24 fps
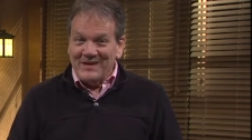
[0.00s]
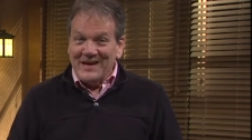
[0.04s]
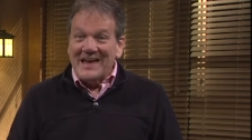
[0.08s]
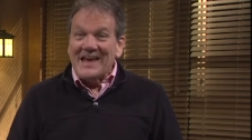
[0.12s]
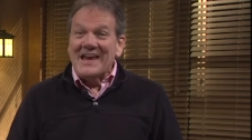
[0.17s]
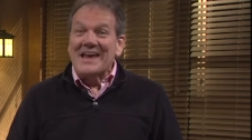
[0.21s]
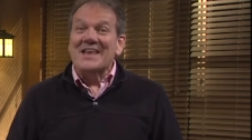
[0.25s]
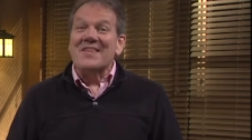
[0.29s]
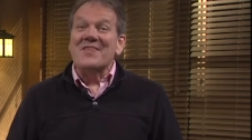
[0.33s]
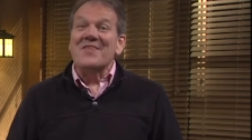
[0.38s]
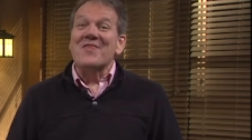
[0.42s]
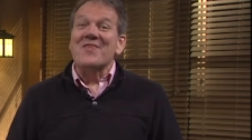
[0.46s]

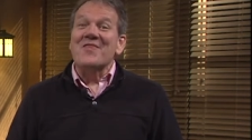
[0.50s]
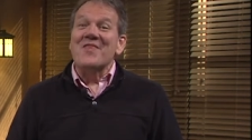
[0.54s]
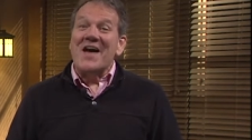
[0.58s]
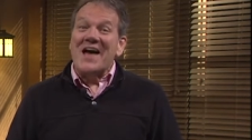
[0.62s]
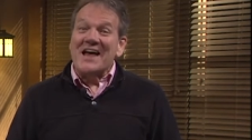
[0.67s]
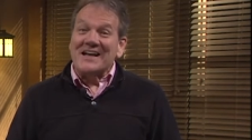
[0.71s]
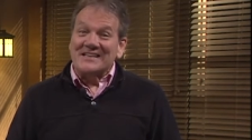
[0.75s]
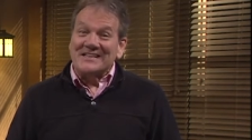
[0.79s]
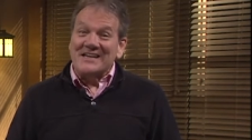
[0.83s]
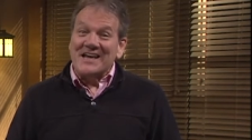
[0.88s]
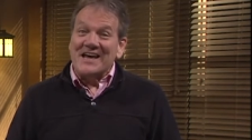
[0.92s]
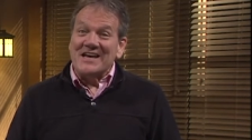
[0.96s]
In
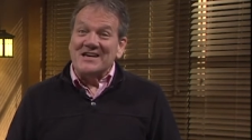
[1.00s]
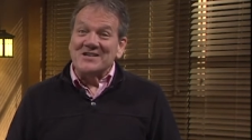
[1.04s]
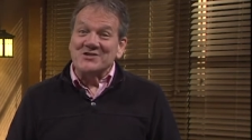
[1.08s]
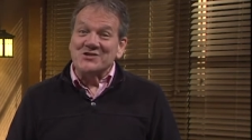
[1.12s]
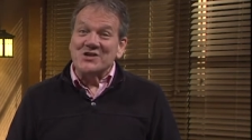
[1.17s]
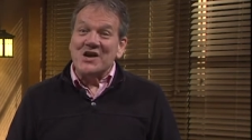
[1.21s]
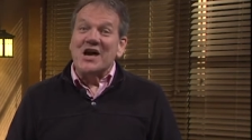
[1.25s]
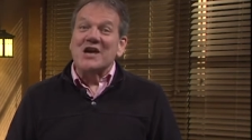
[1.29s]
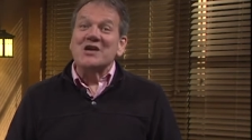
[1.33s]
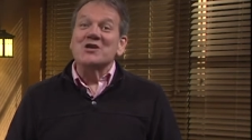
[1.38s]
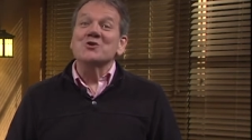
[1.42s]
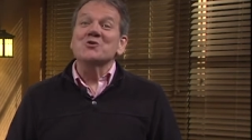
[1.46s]
that case,
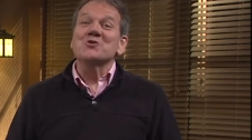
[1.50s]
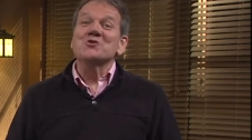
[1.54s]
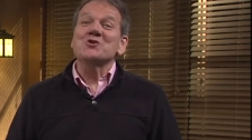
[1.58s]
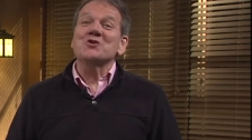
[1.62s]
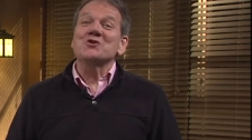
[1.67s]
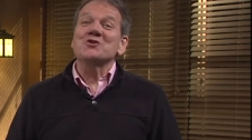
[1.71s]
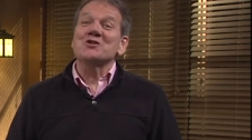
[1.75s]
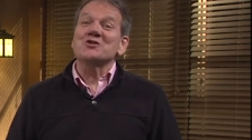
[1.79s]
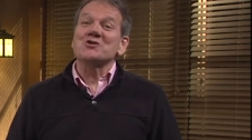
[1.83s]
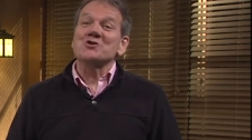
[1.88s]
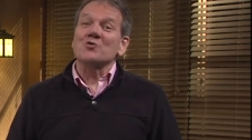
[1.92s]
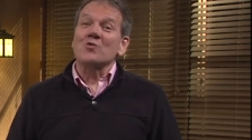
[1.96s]
you should
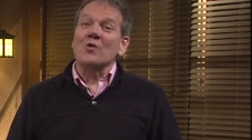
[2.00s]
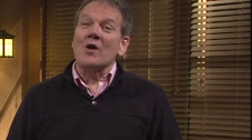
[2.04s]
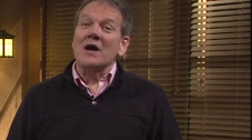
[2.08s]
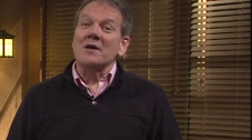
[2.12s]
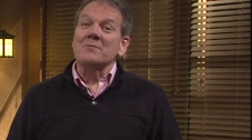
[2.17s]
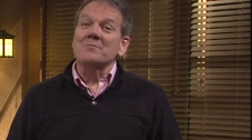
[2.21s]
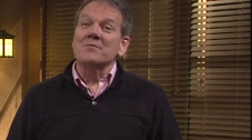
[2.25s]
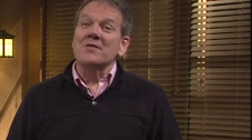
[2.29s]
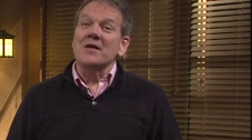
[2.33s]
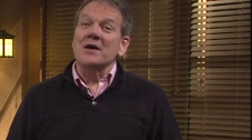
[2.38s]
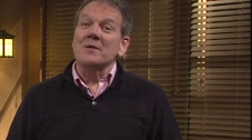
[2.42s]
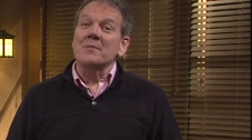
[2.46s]

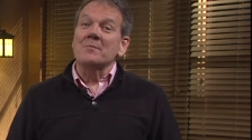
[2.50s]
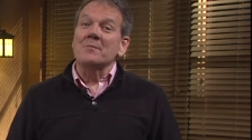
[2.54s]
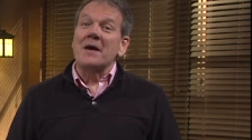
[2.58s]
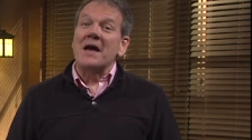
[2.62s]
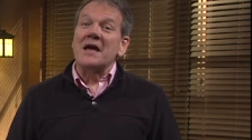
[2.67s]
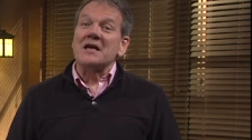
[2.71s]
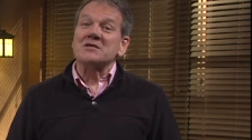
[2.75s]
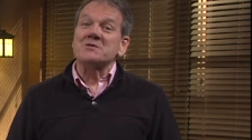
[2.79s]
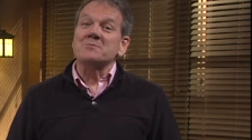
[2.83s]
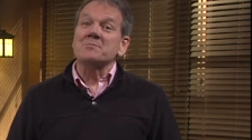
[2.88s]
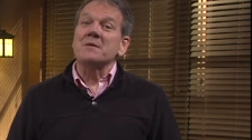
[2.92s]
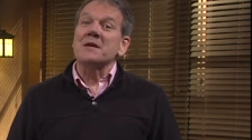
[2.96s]
describe them
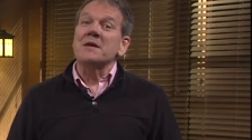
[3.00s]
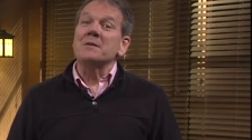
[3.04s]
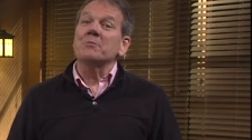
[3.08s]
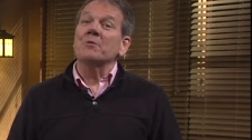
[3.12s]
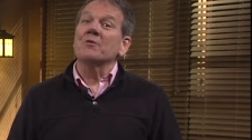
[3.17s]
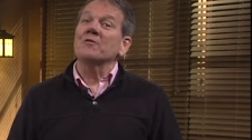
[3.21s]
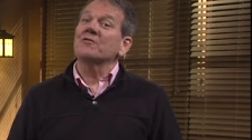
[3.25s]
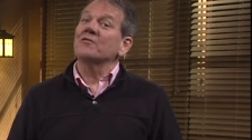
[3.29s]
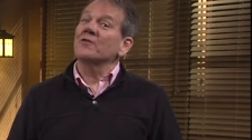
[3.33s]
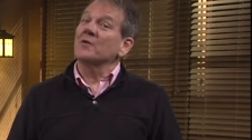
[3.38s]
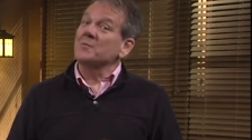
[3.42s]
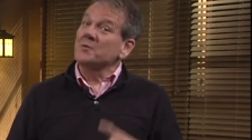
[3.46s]
as people
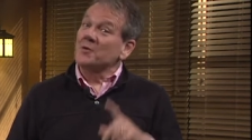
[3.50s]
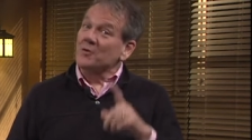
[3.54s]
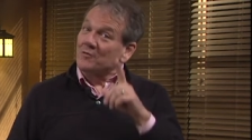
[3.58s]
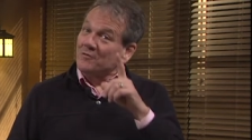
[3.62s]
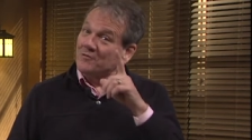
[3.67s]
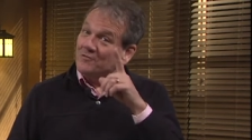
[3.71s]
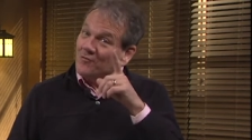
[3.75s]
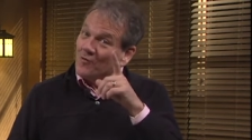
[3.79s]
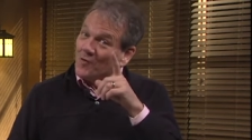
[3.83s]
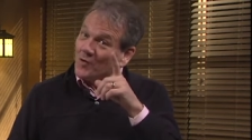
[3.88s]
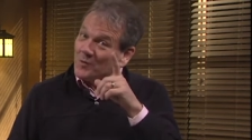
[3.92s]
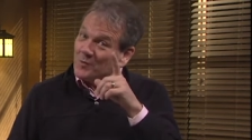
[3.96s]
from your
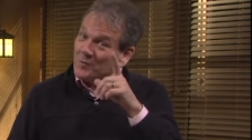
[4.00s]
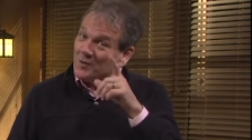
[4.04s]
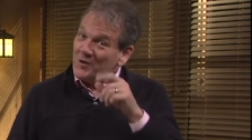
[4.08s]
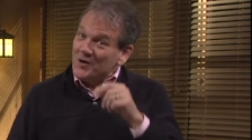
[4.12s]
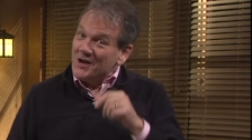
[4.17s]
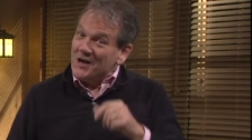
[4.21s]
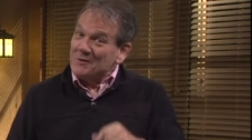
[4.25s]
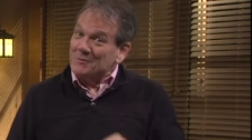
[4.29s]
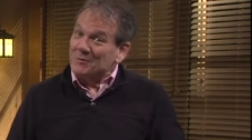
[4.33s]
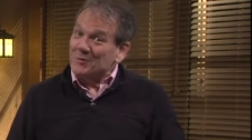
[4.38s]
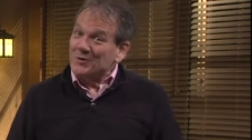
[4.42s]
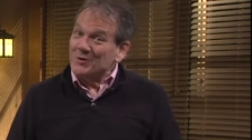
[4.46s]
former
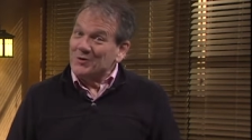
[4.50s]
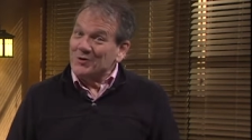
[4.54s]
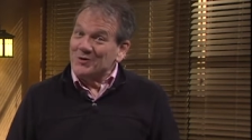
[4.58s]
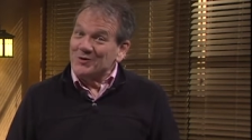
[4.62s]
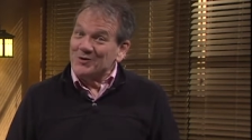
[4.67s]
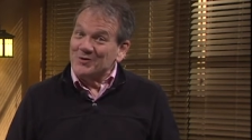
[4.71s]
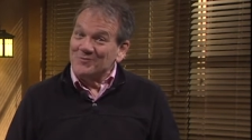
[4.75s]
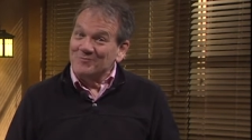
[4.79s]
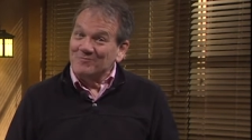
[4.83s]
neighborhood.